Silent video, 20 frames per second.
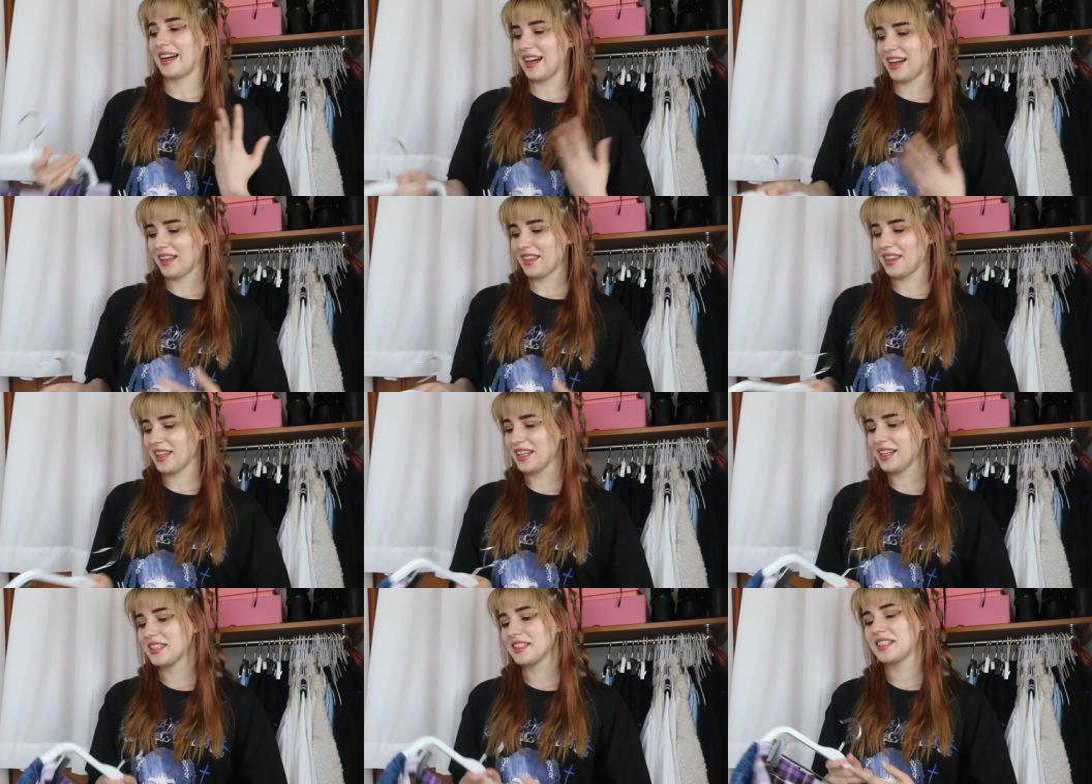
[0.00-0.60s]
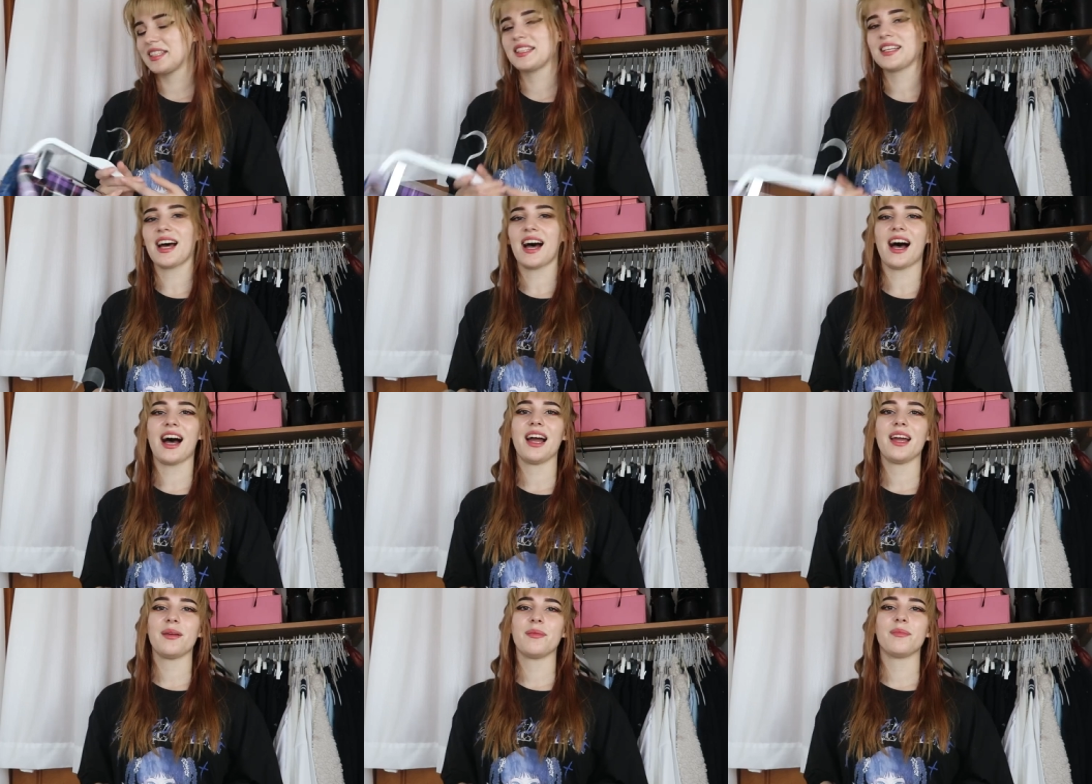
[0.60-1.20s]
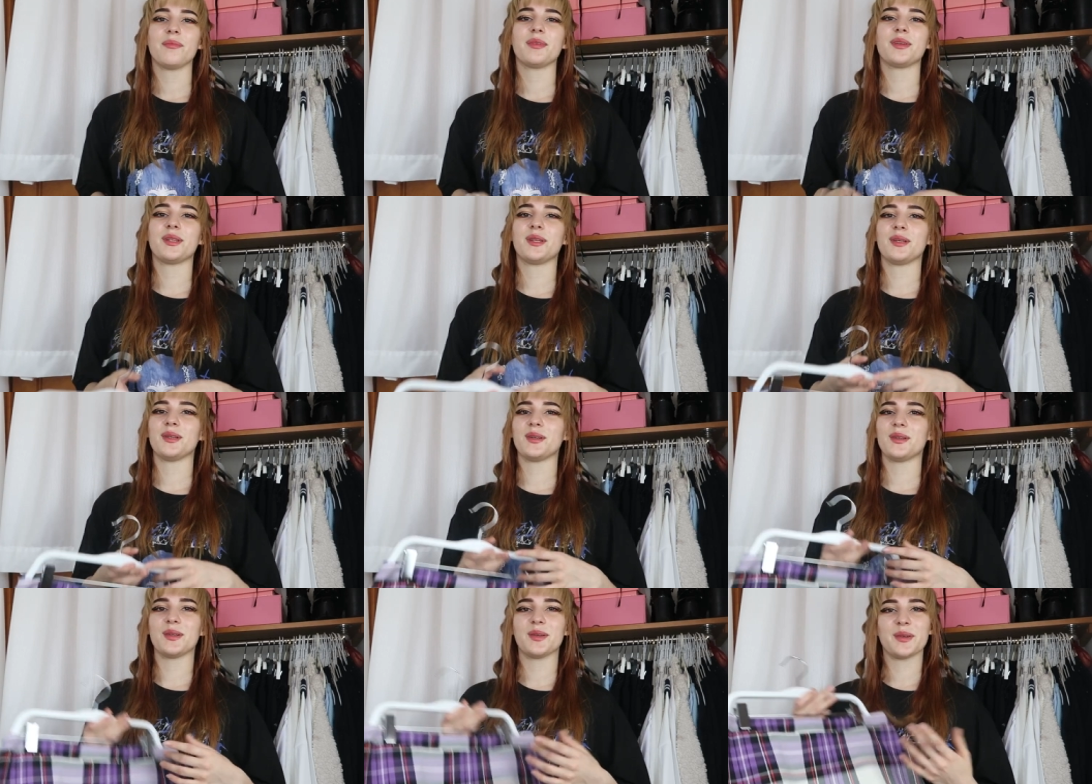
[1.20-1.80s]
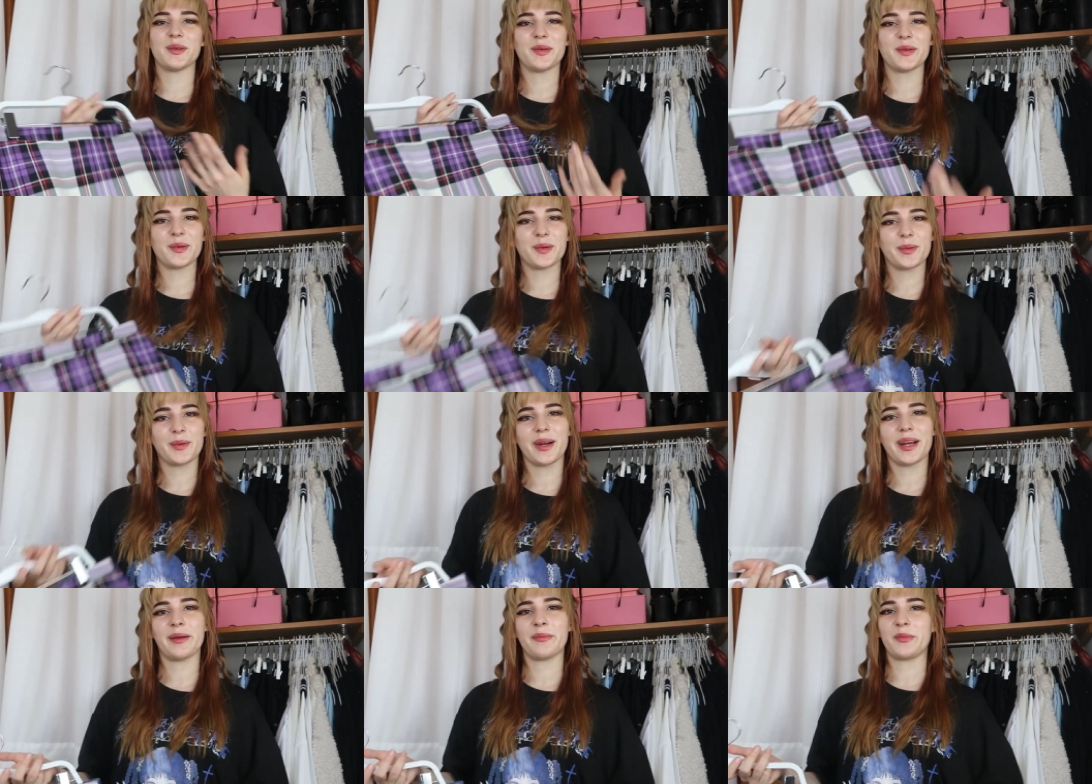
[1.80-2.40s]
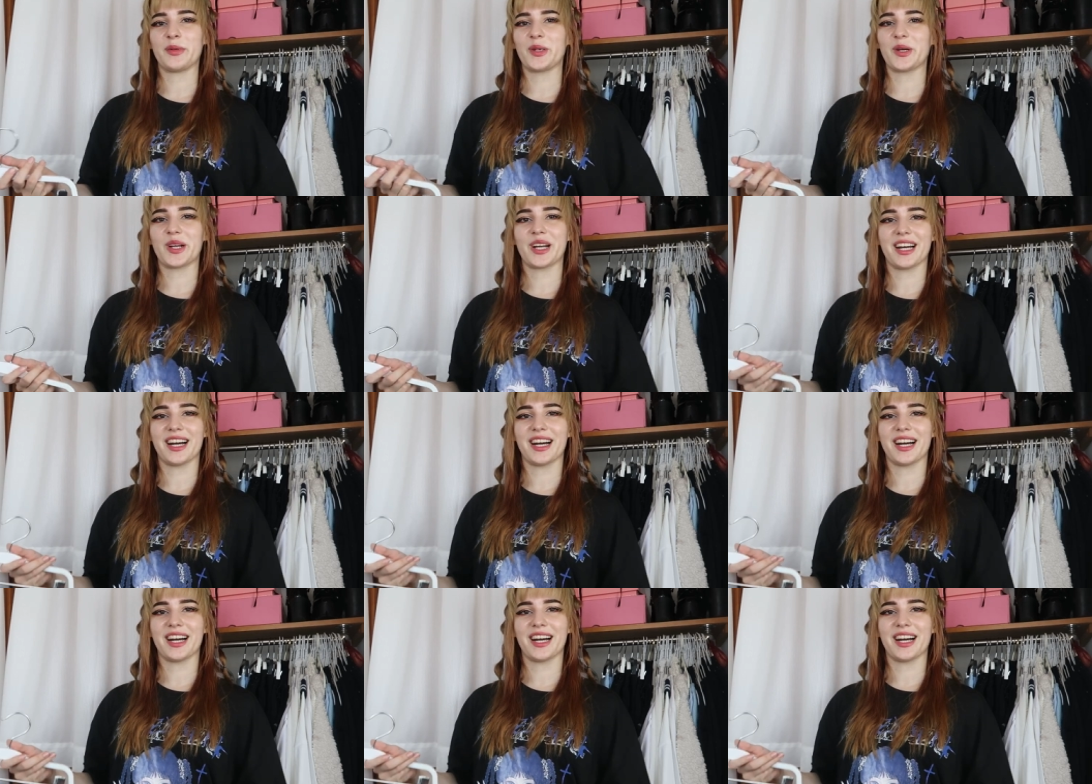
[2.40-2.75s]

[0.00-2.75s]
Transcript: I think it's time to wear more